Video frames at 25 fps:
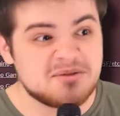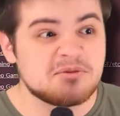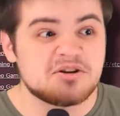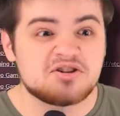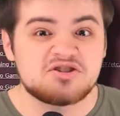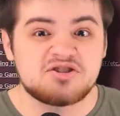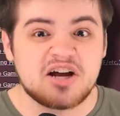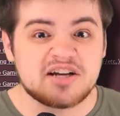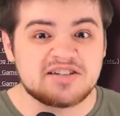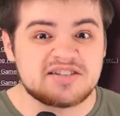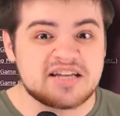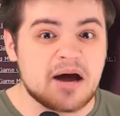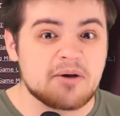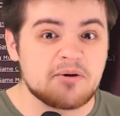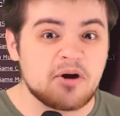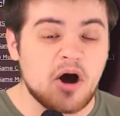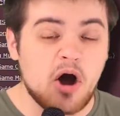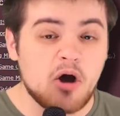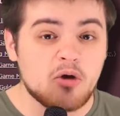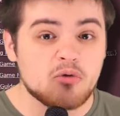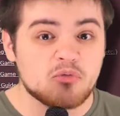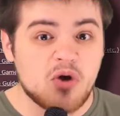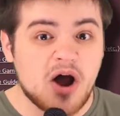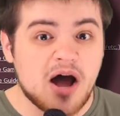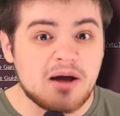them to shut down
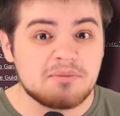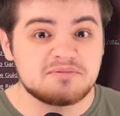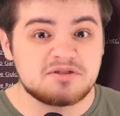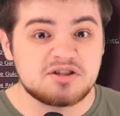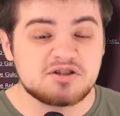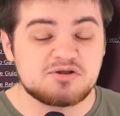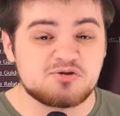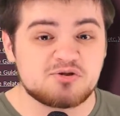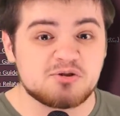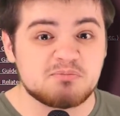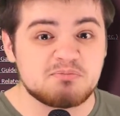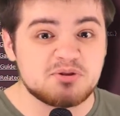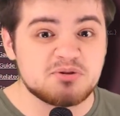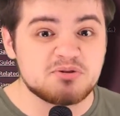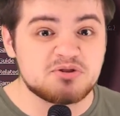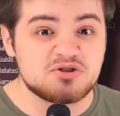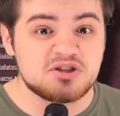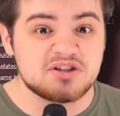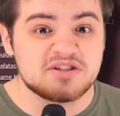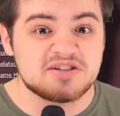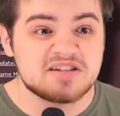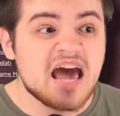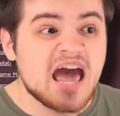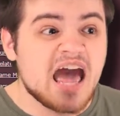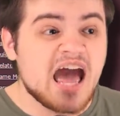all ROM
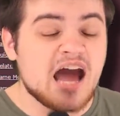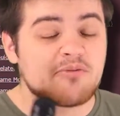distributions